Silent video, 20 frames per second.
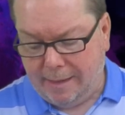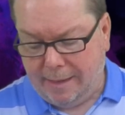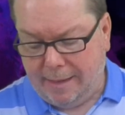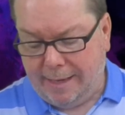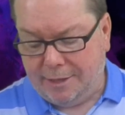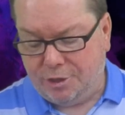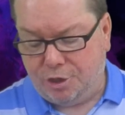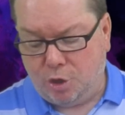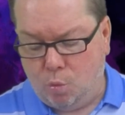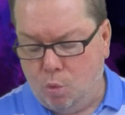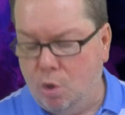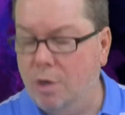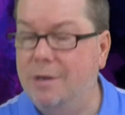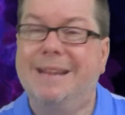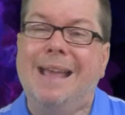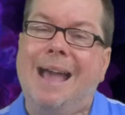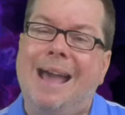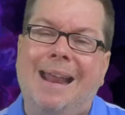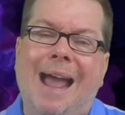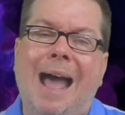And so word
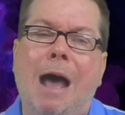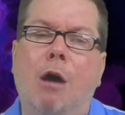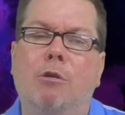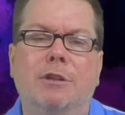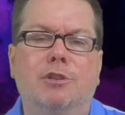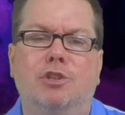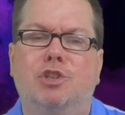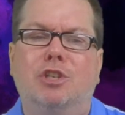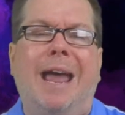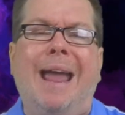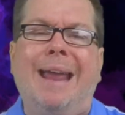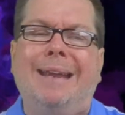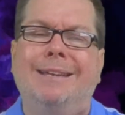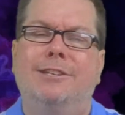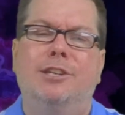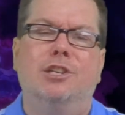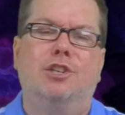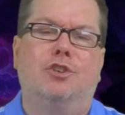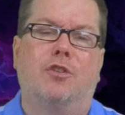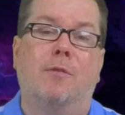got out, and
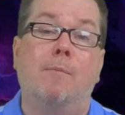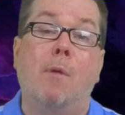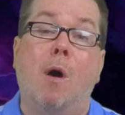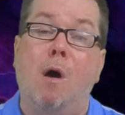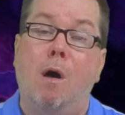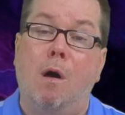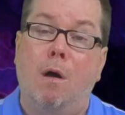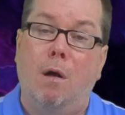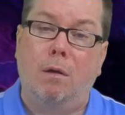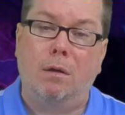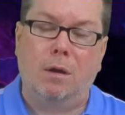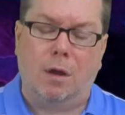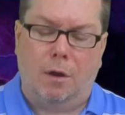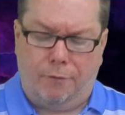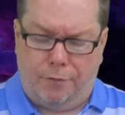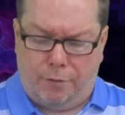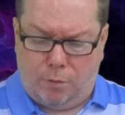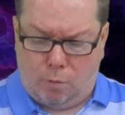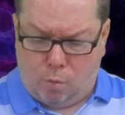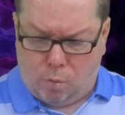scientists from all
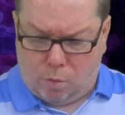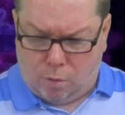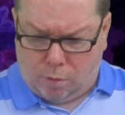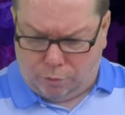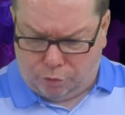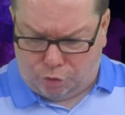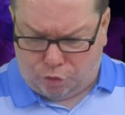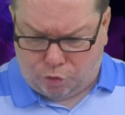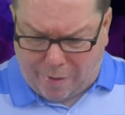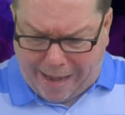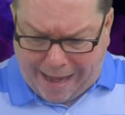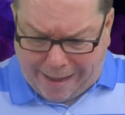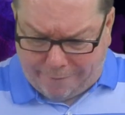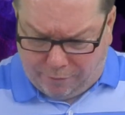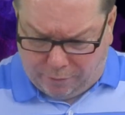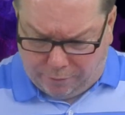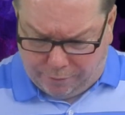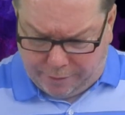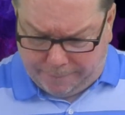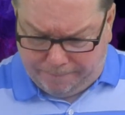over the world
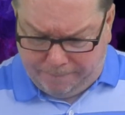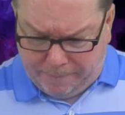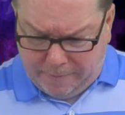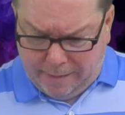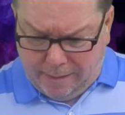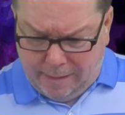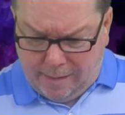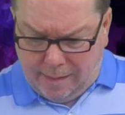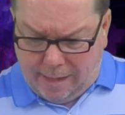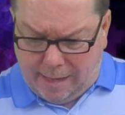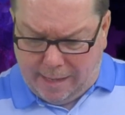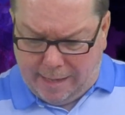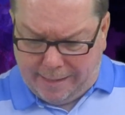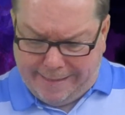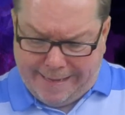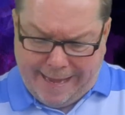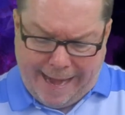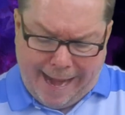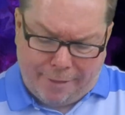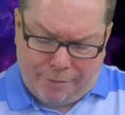traveled and uh,
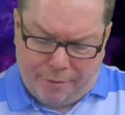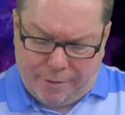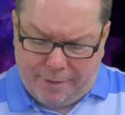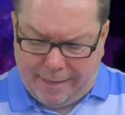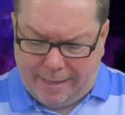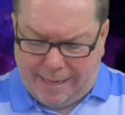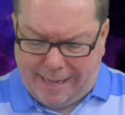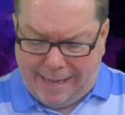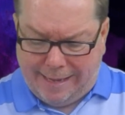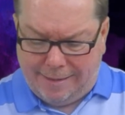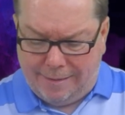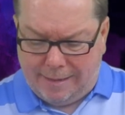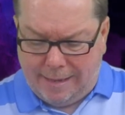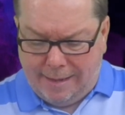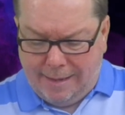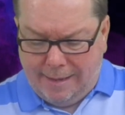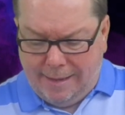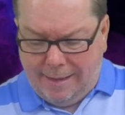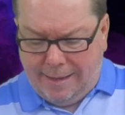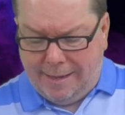gathered in,
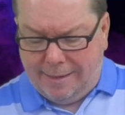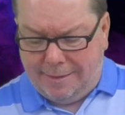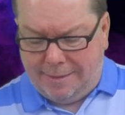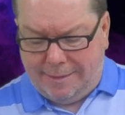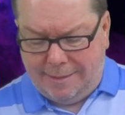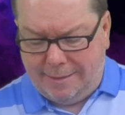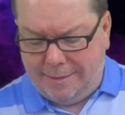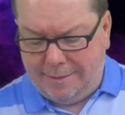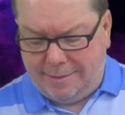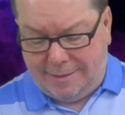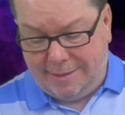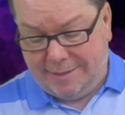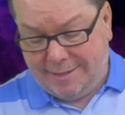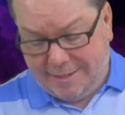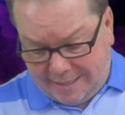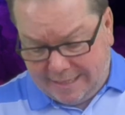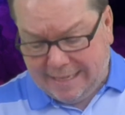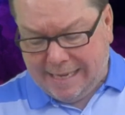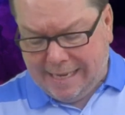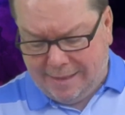uh, to, to
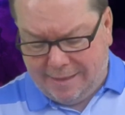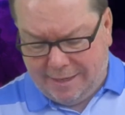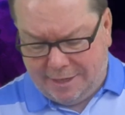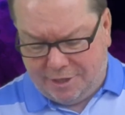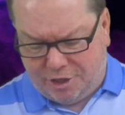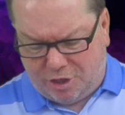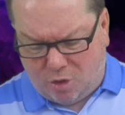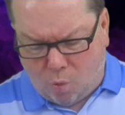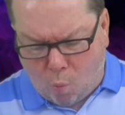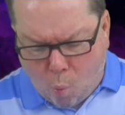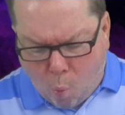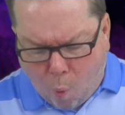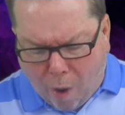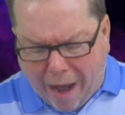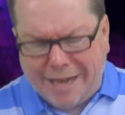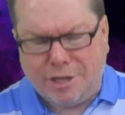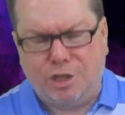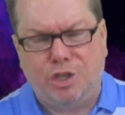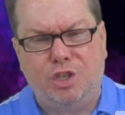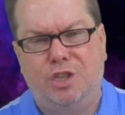see this, to
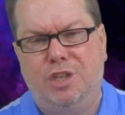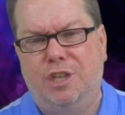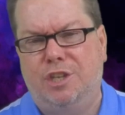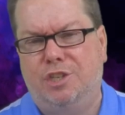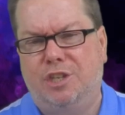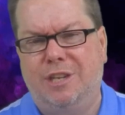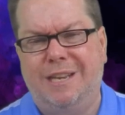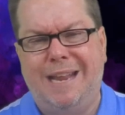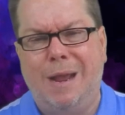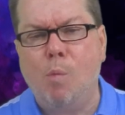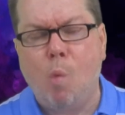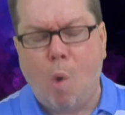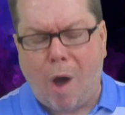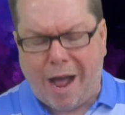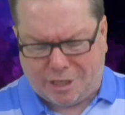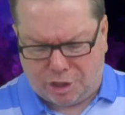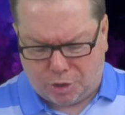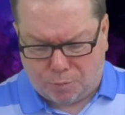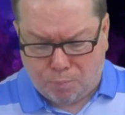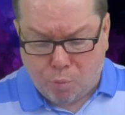watch this. And they
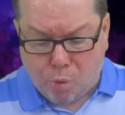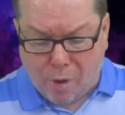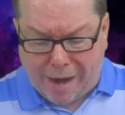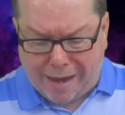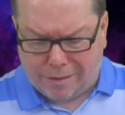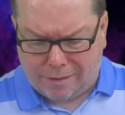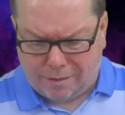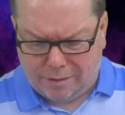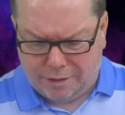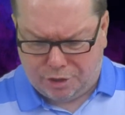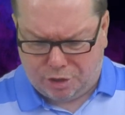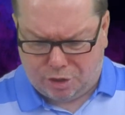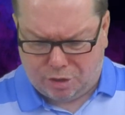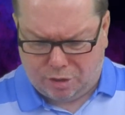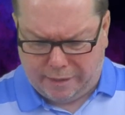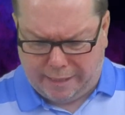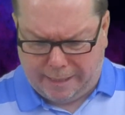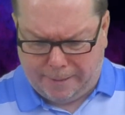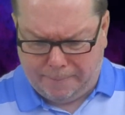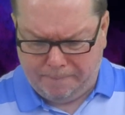watched
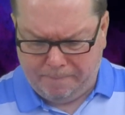breathlessly